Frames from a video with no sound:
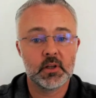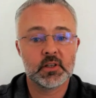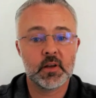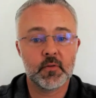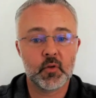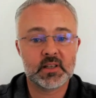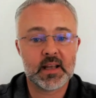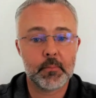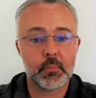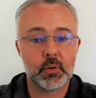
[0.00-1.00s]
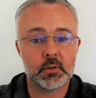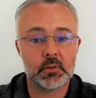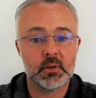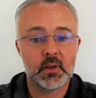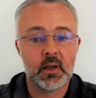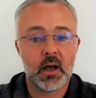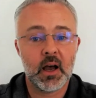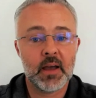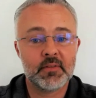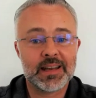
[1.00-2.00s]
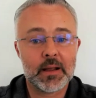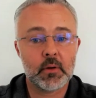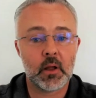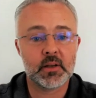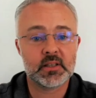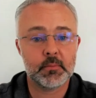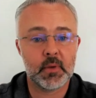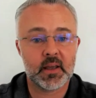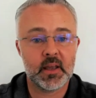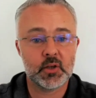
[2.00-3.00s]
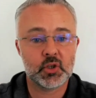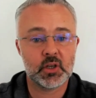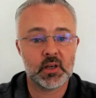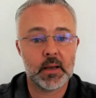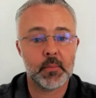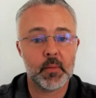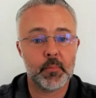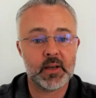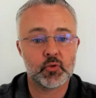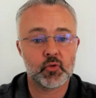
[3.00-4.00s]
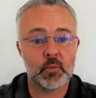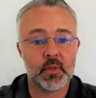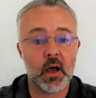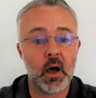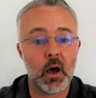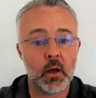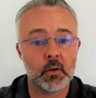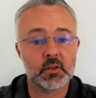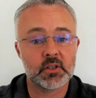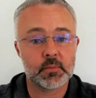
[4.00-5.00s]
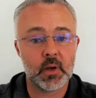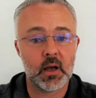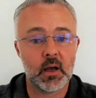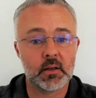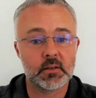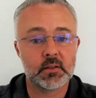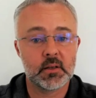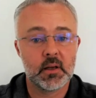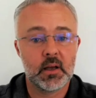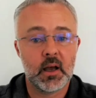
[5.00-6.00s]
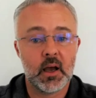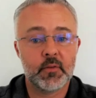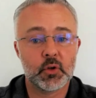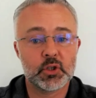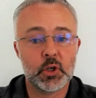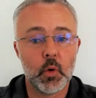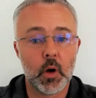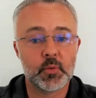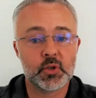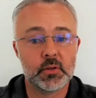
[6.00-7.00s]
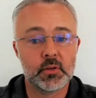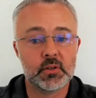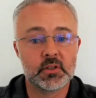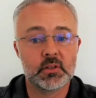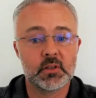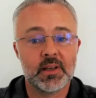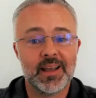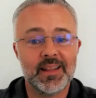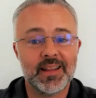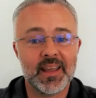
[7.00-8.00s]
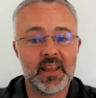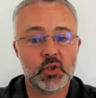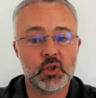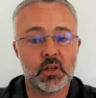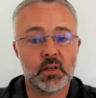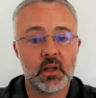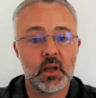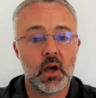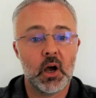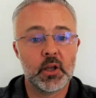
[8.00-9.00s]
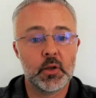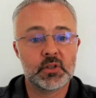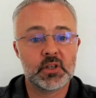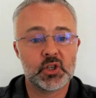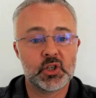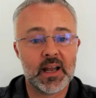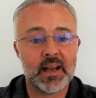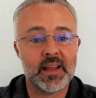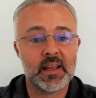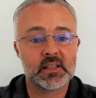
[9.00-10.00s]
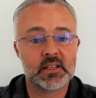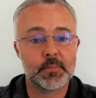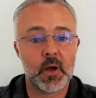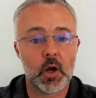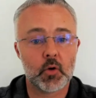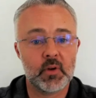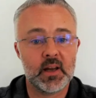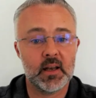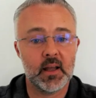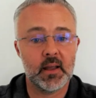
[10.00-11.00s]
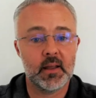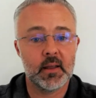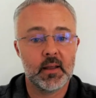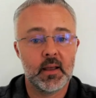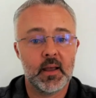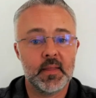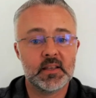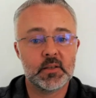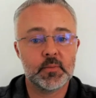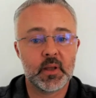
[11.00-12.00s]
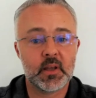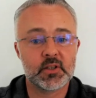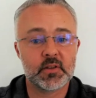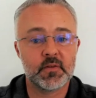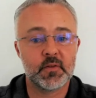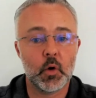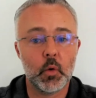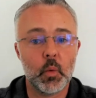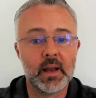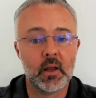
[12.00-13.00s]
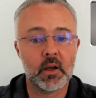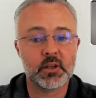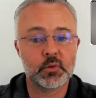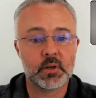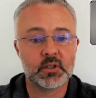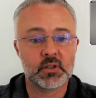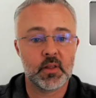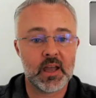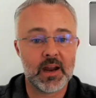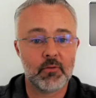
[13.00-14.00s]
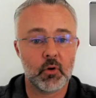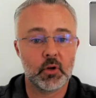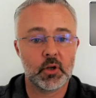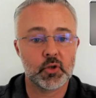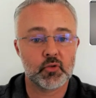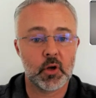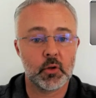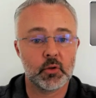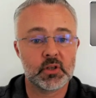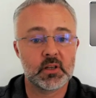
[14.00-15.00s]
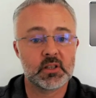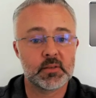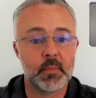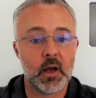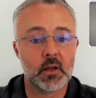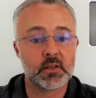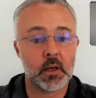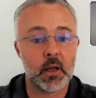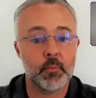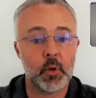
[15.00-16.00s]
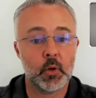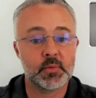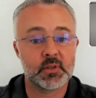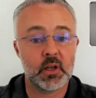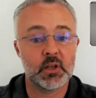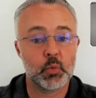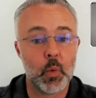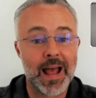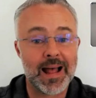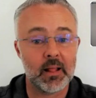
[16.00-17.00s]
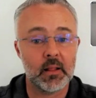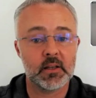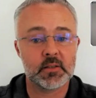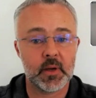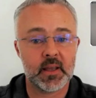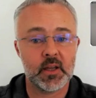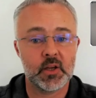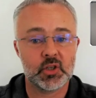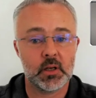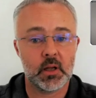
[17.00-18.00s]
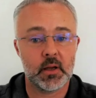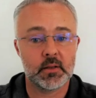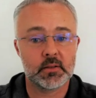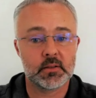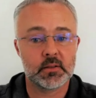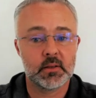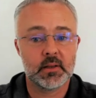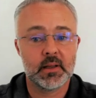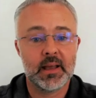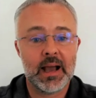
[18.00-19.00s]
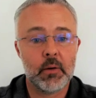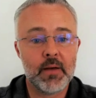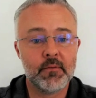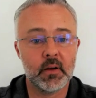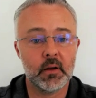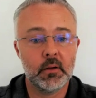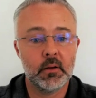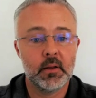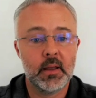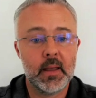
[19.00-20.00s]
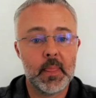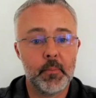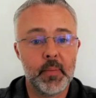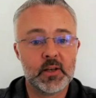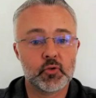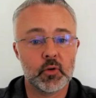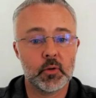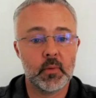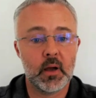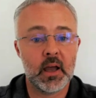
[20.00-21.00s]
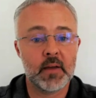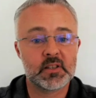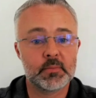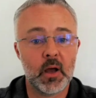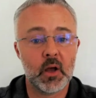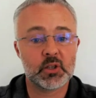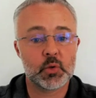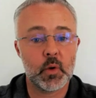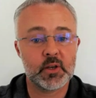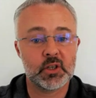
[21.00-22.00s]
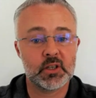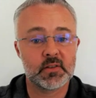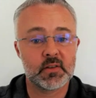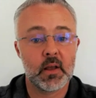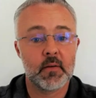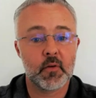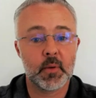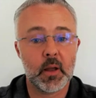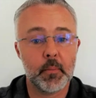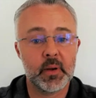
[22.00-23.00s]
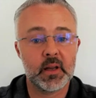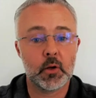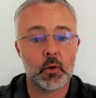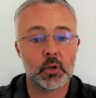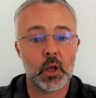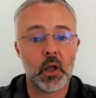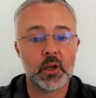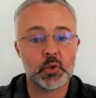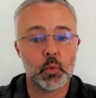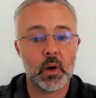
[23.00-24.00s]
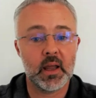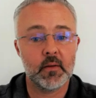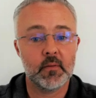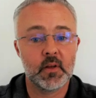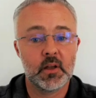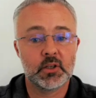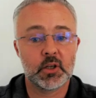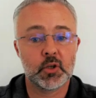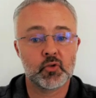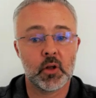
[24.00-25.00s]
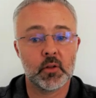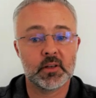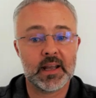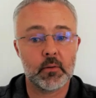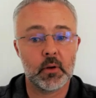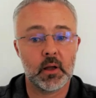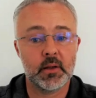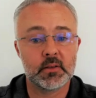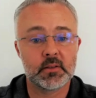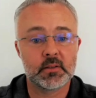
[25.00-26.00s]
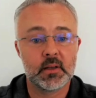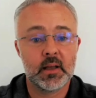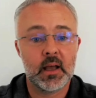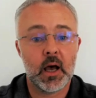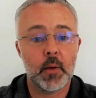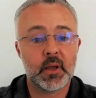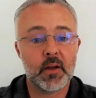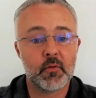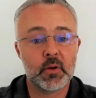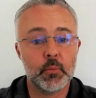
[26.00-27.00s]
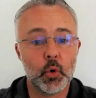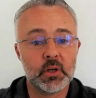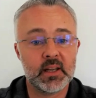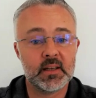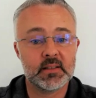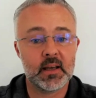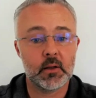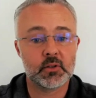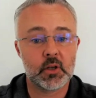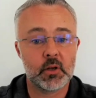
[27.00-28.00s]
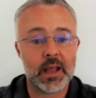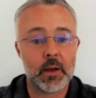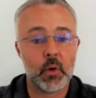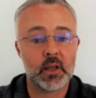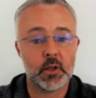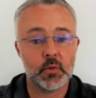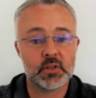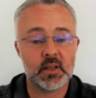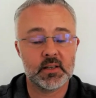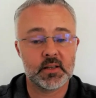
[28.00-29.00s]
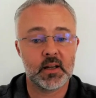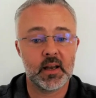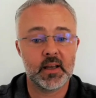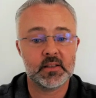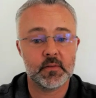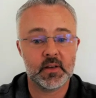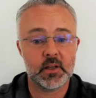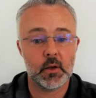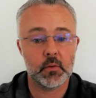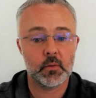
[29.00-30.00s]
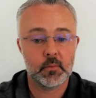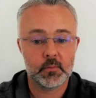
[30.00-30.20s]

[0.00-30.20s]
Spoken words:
So for example, I have downlights in my kitchen and my bedroom that aren't smart. I've got two options. In the kitchen, I use a Shelly smart relay, and this is because the four-way light switch that they're on controls smart light bulbs as well as my kitchen lights. However, in the bedroom, I have smart switches from a company called Lightwave to control the downlights. I'll be covering more details on how I use these in a later video.